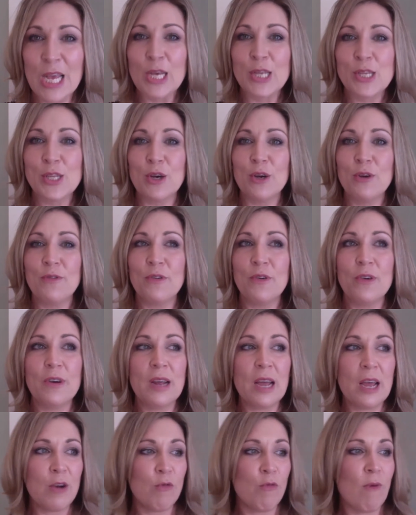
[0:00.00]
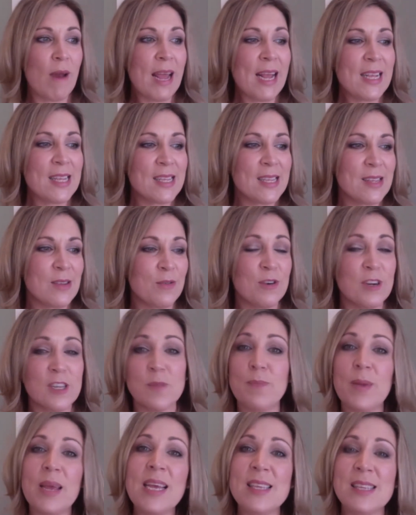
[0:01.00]
So for a race or a
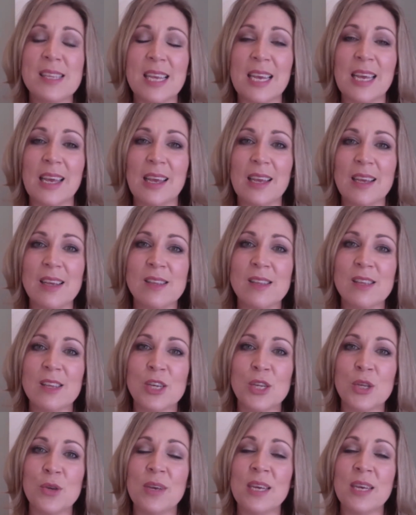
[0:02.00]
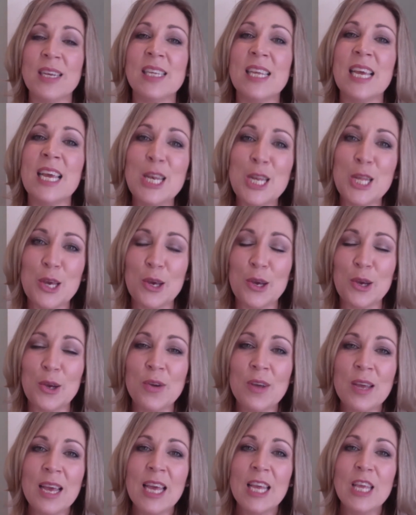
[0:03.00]
species to continue,
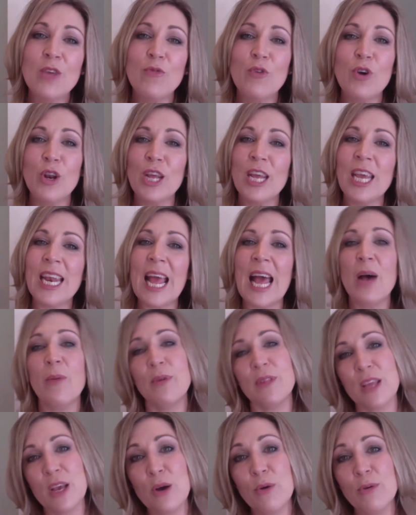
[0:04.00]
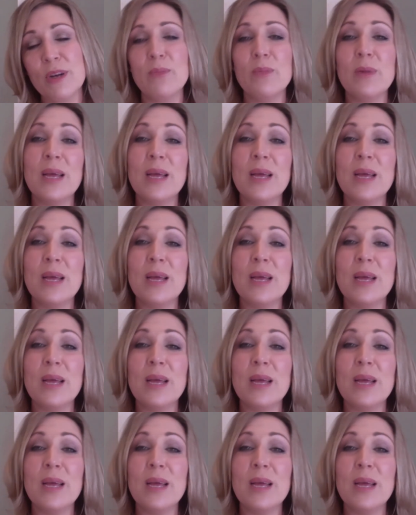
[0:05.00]
you've got to get out with the old and